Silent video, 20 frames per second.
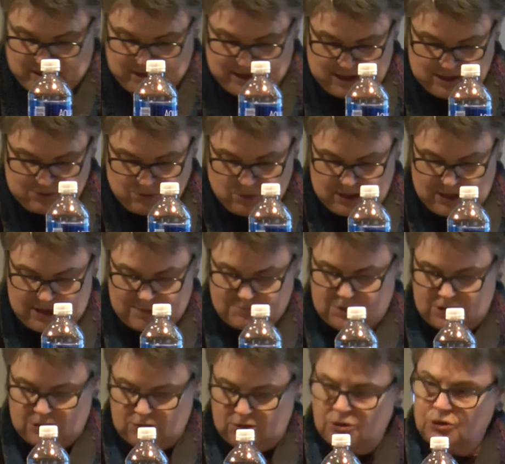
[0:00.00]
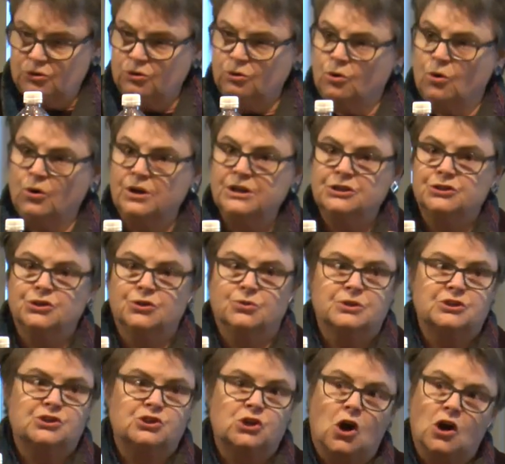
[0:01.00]
And what I'm going to do
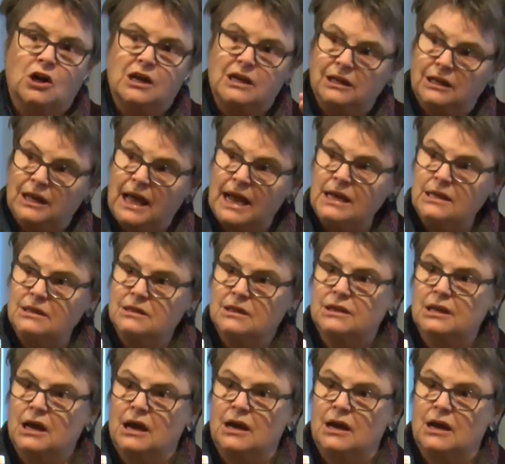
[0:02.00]
is talk at length